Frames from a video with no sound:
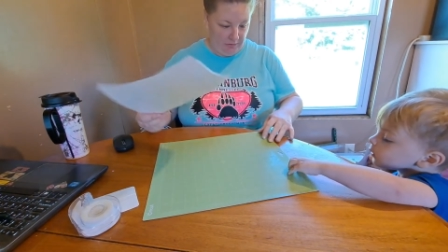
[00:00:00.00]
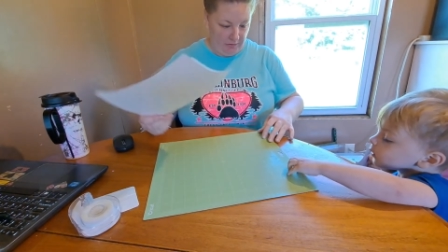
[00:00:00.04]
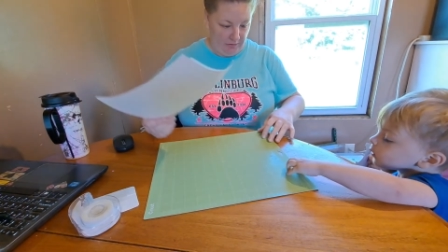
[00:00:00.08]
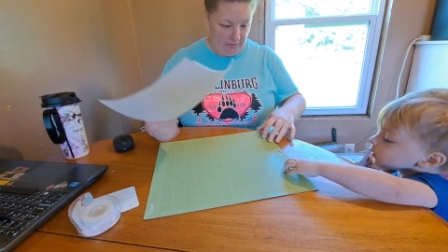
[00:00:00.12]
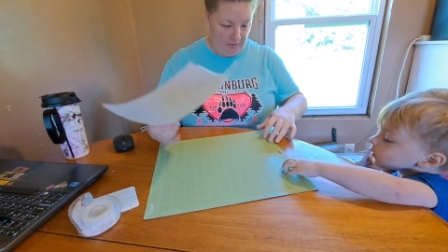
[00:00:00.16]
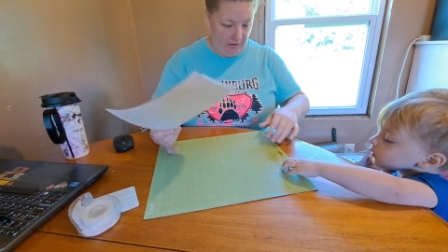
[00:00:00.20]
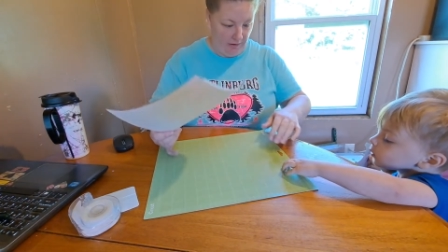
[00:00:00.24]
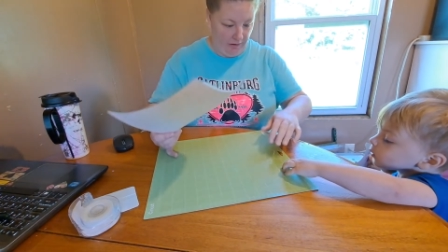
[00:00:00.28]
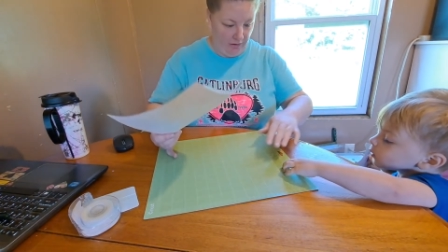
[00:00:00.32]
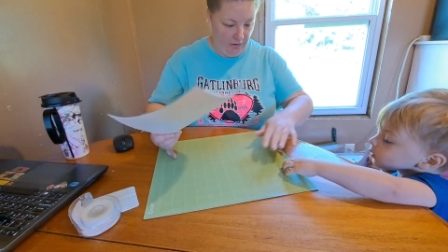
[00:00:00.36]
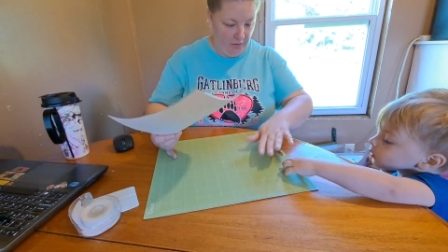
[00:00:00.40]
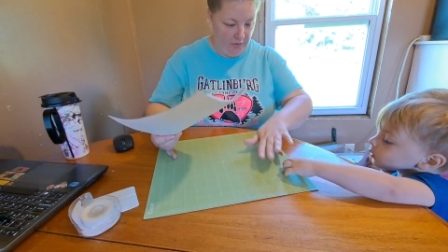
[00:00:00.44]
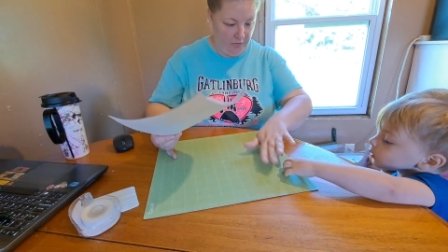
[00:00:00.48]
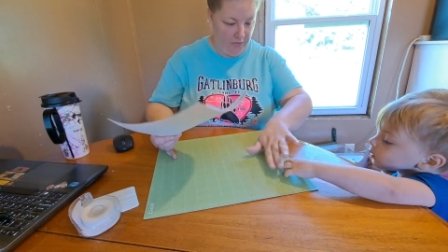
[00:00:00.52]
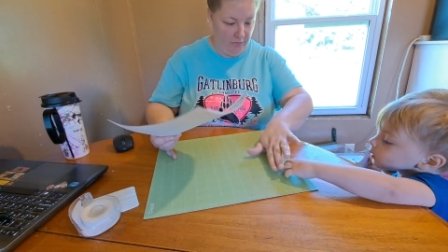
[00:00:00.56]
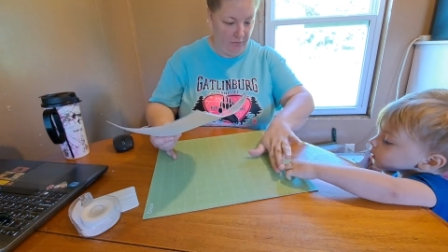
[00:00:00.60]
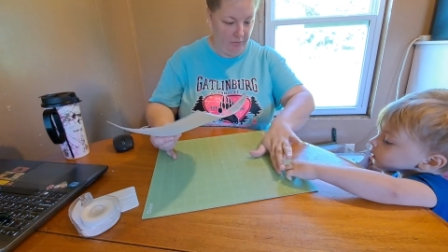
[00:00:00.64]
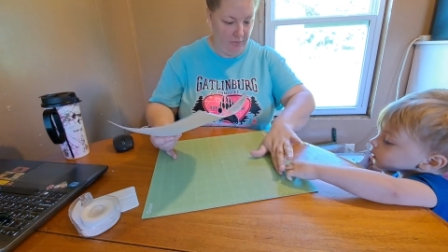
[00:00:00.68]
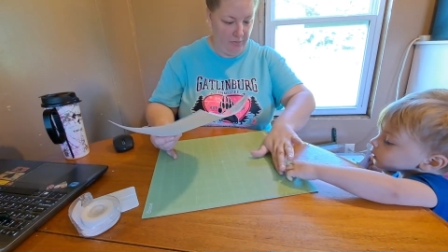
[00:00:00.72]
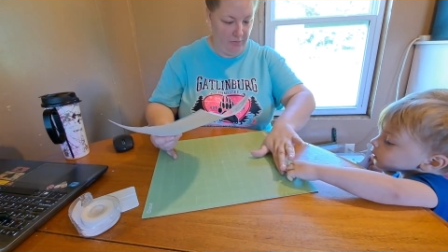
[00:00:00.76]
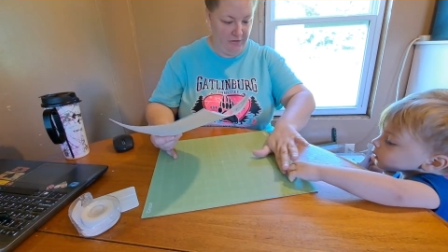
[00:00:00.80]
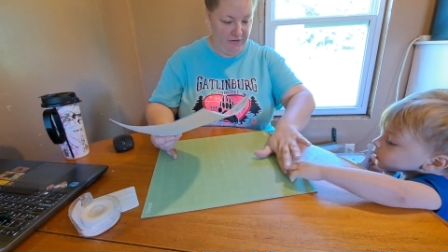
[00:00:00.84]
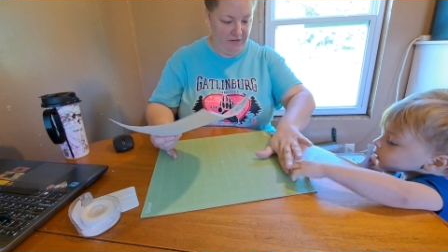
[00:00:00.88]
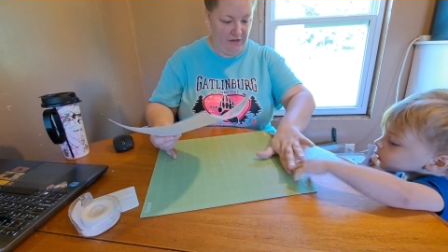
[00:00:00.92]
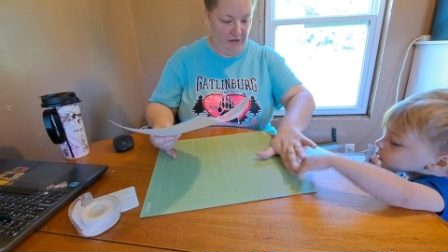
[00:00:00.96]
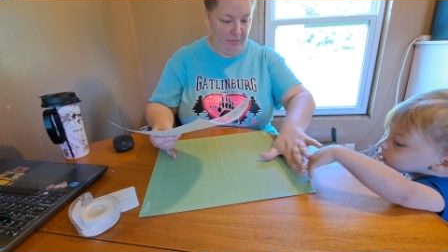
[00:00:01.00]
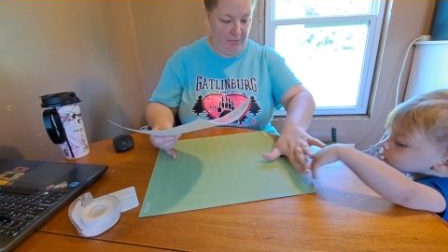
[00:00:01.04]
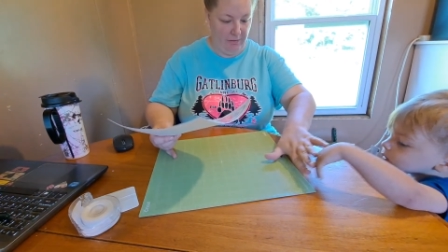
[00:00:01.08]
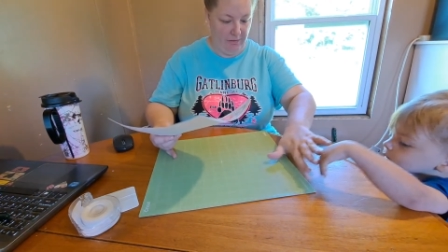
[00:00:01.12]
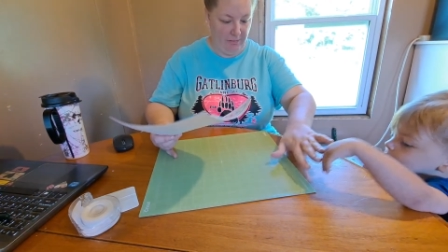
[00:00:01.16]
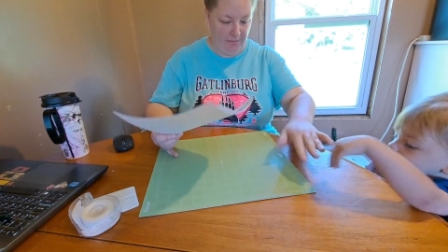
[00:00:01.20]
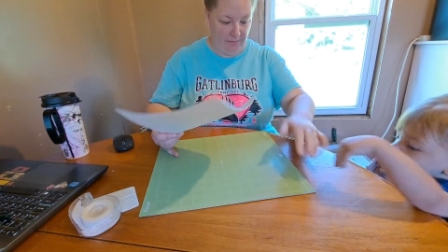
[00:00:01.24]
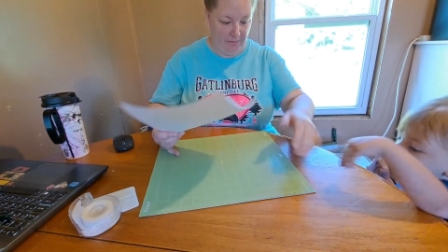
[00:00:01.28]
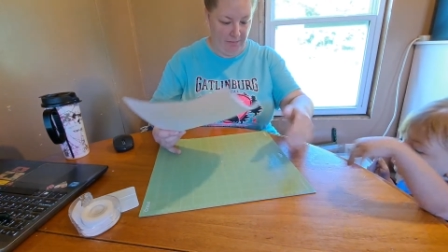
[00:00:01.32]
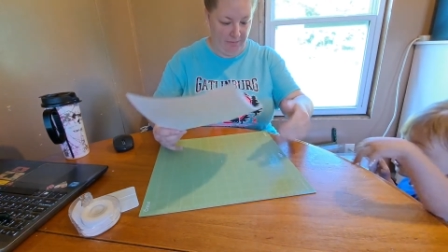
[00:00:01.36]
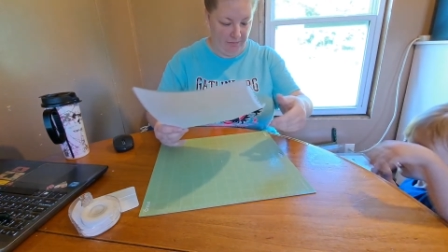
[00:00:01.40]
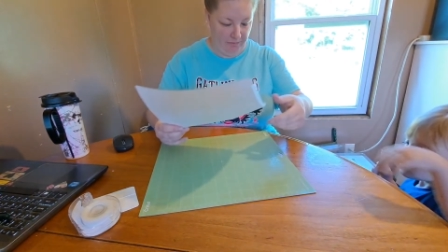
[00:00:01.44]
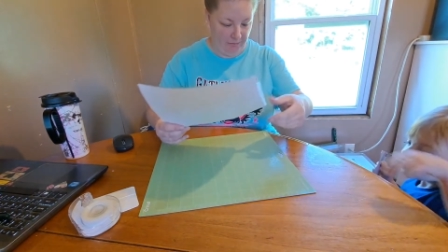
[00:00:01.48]
Hang on, watch out,
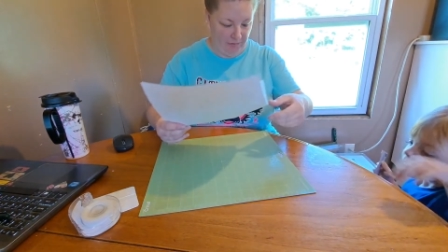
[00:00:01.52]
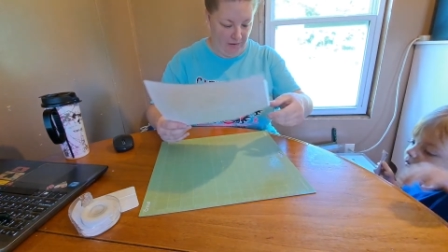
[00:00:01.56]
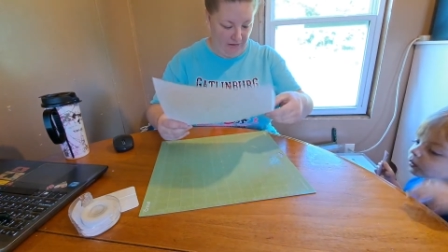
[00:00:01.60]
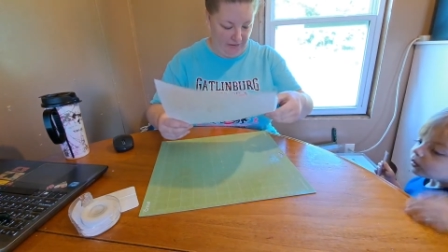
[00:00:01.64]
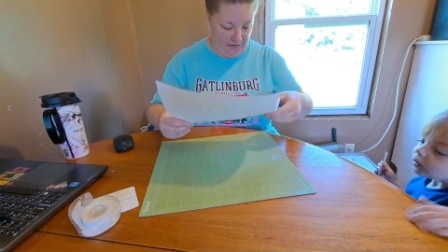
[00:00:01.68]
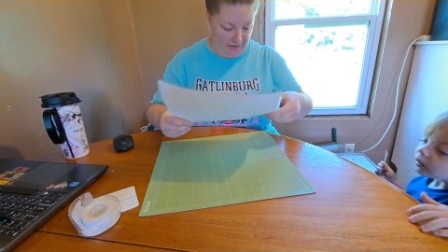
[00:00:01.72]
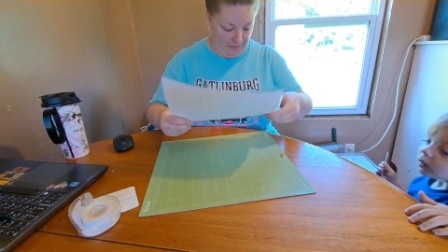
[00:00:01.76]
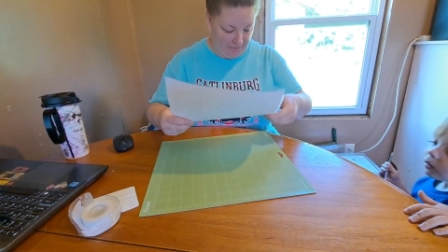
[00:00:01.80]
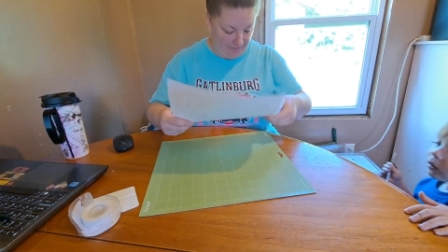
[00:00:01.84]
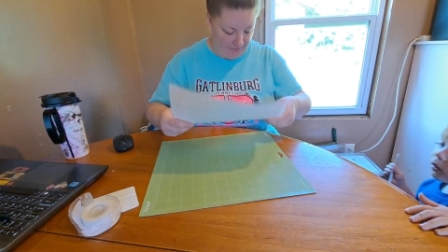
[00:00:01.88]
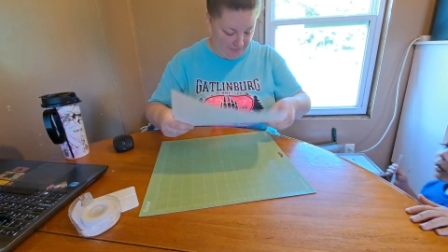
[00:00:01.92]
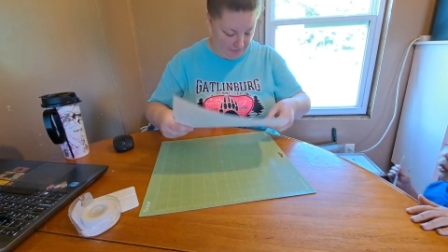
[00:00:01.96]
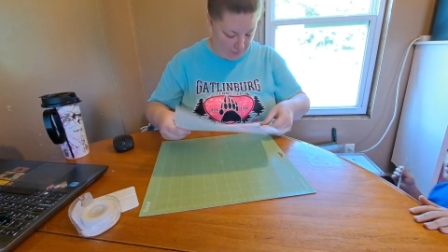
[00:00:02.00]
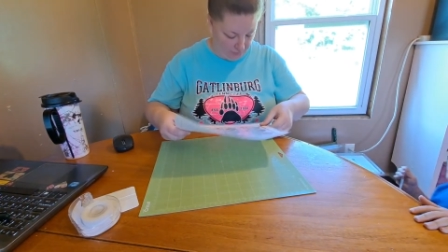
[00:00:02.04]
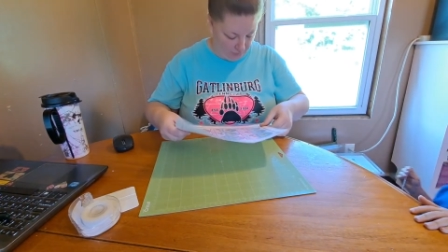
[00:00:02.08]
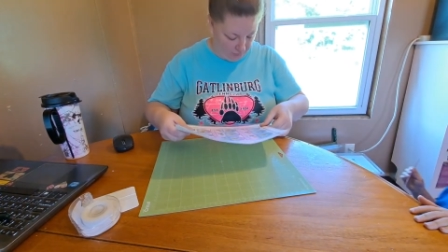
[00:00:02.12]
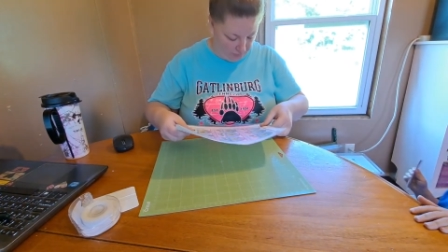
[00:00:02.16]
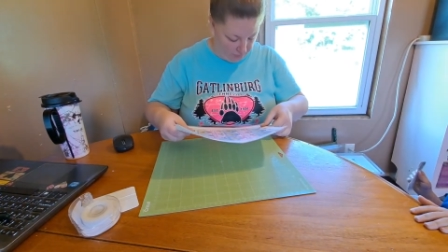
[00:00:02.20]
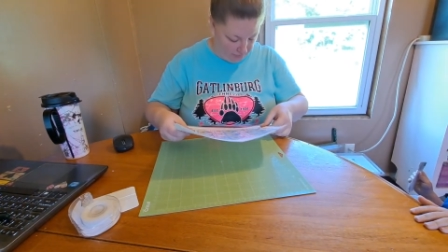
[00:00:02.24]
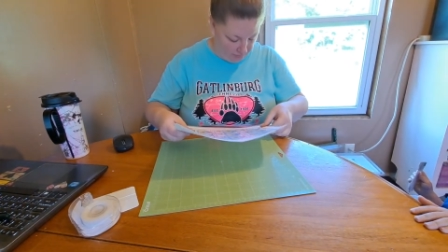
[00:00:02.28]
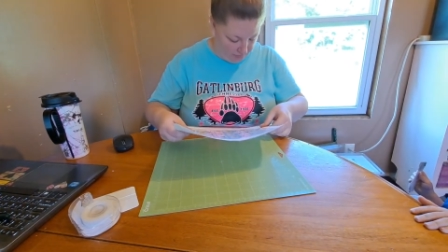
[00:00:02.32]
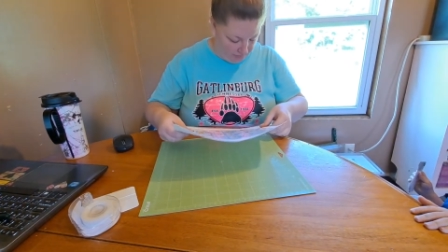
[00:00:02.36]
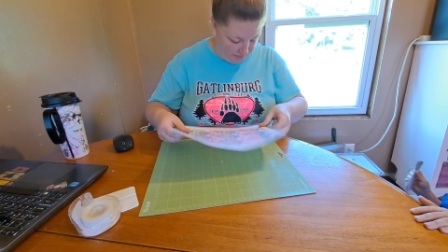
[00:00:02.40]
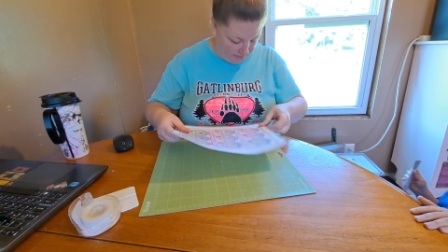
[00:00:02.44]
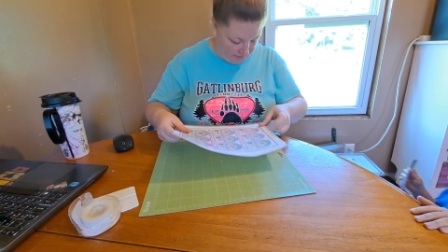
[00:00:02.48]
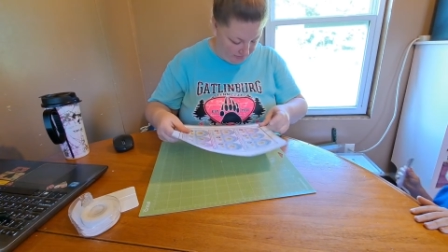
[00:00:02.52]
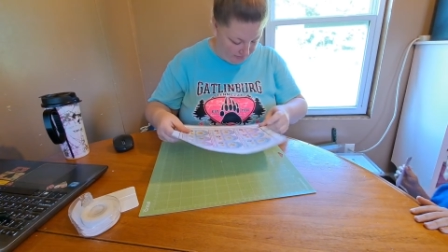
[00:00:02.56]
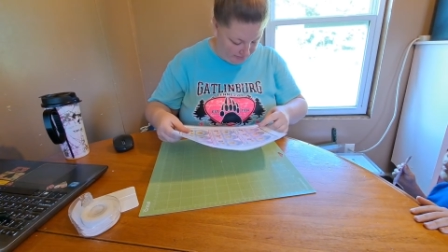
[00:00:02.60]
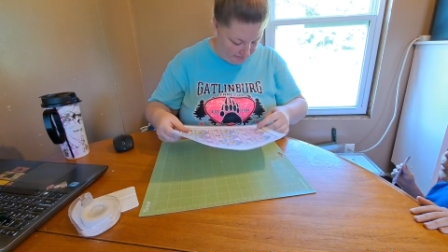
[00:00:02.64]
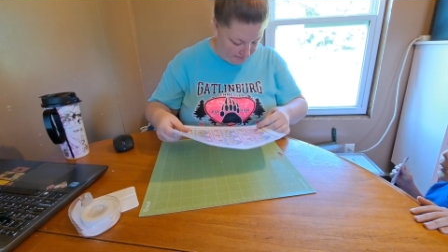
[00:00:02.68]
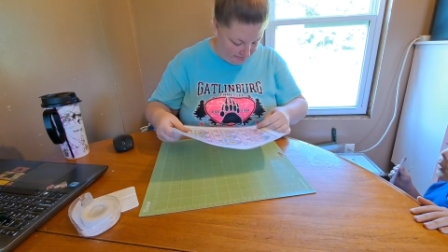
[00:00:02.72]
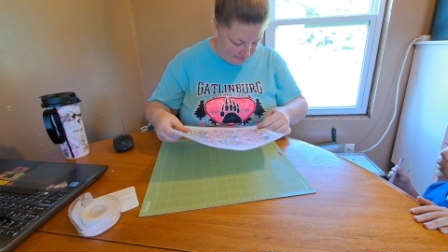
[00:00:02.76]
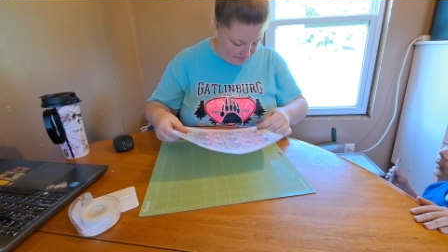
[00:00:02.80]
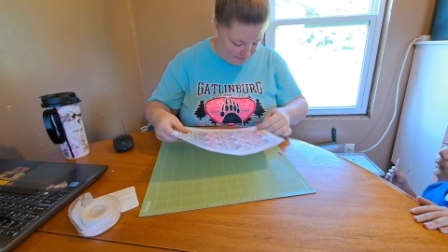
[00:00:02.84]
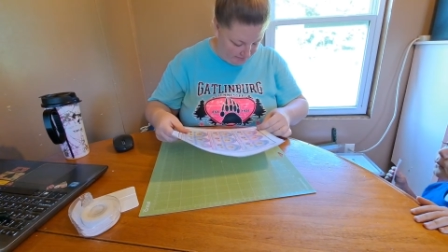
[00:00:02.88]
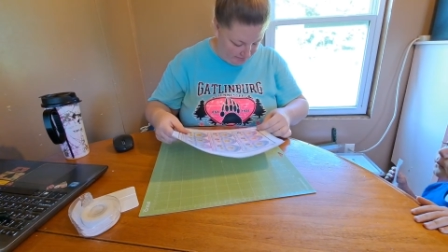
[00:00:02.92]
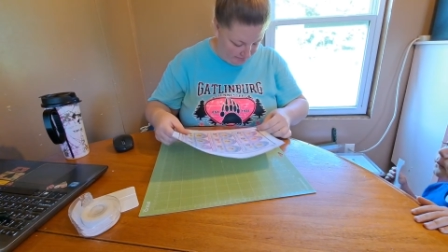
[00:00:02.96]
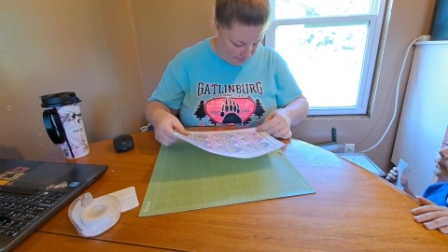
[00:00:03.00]
Bubba. We gotta keep this really
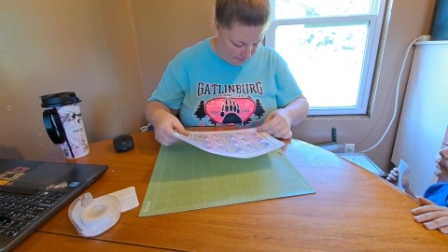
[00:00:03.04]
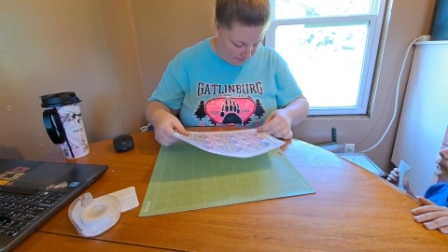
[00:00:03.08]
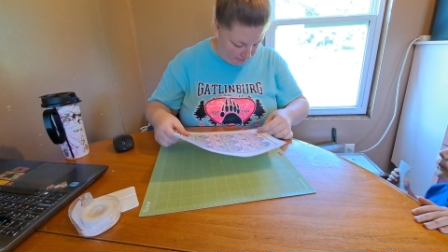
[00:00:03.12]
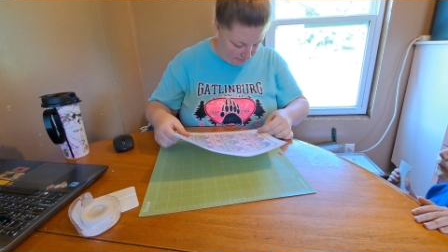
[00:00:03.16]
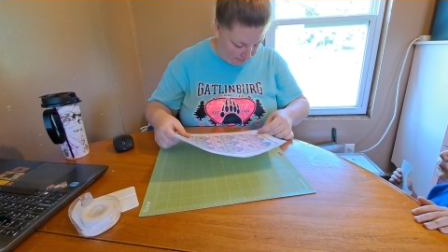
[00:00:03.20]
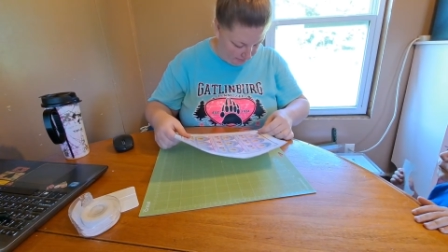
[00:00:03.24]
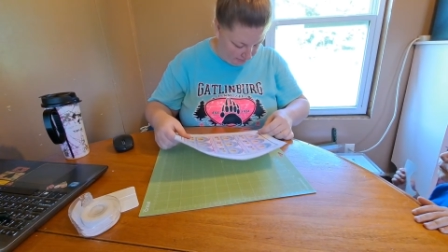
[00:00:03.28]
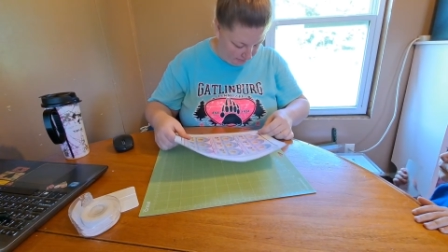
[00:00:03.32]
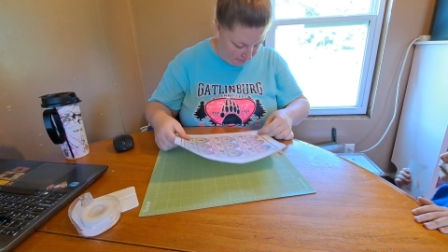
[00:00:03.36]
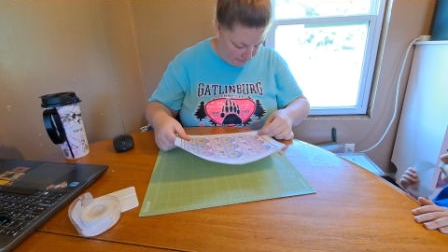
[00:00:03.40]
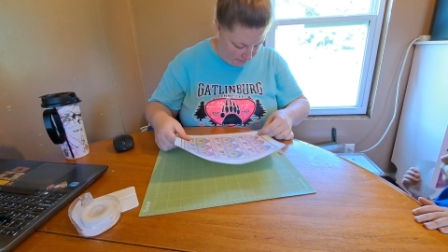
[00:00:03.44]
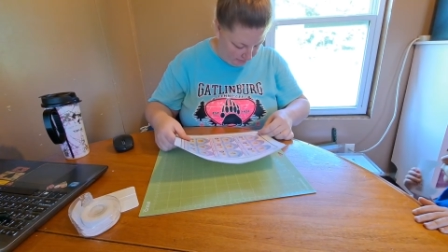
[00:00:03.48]
still.